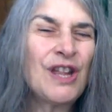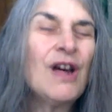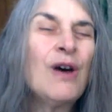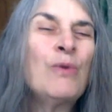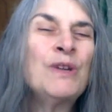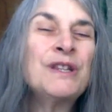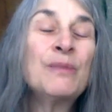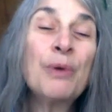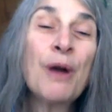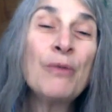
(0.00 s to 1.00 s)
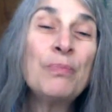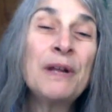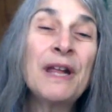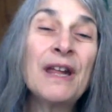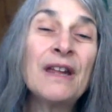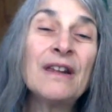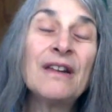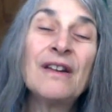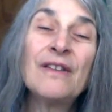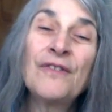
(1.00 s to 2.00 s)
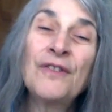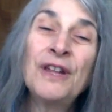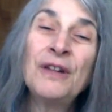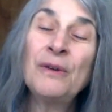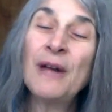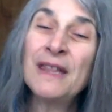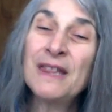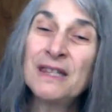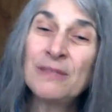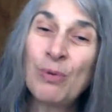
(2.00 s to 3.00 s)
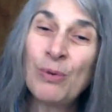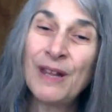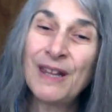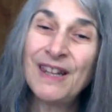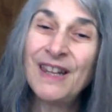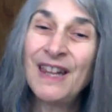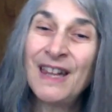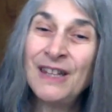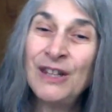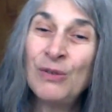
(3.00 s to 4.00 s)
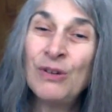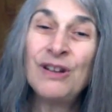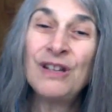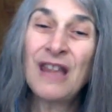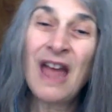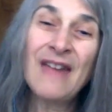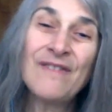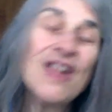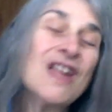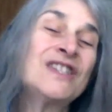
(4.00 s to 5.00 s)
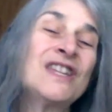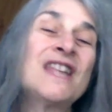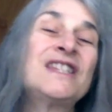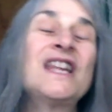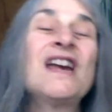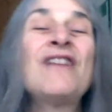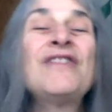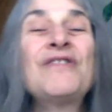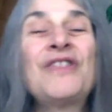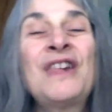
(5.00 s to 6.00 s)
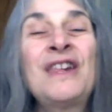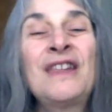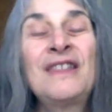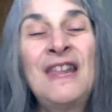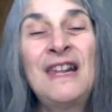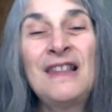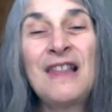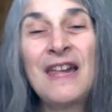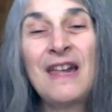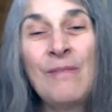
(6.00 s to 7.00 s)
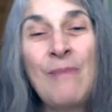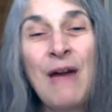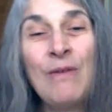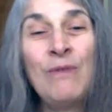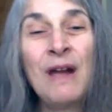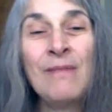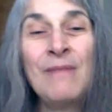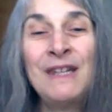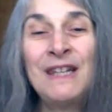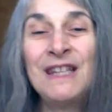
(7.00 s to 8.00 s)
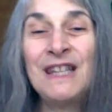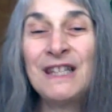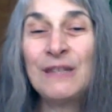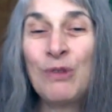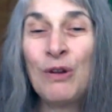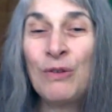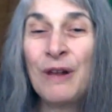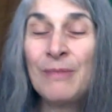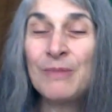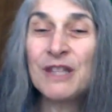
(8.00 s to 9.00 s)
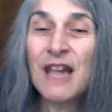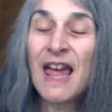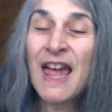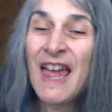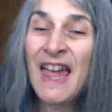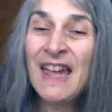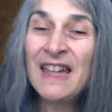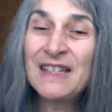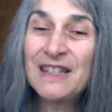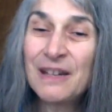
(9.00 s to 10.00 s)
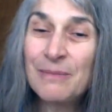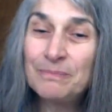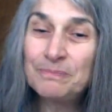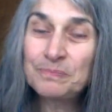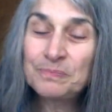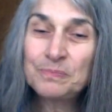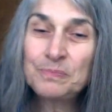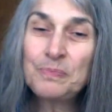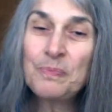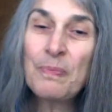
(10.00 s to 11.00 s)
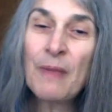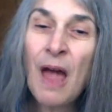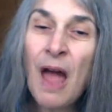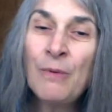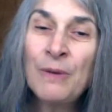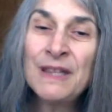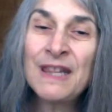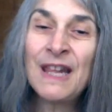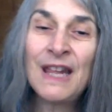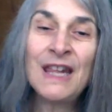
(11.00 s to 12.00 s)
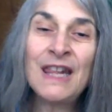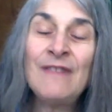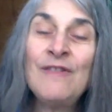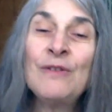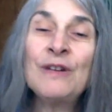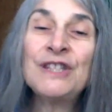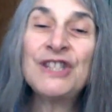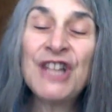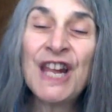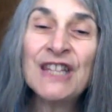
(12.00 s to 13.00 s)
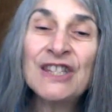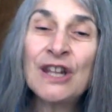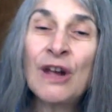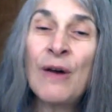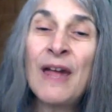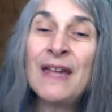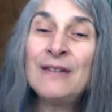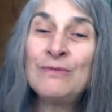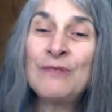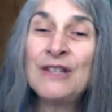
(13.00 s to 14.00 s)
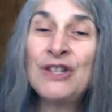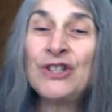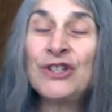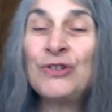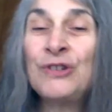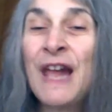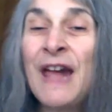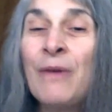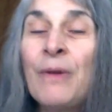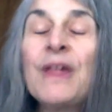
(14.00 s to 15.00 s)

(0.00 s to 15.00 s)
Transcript: what's appropriate for you at this point in your life. So that's the other thing that I like about recommending these programs. And I want to give you a chance to go ahead and register now,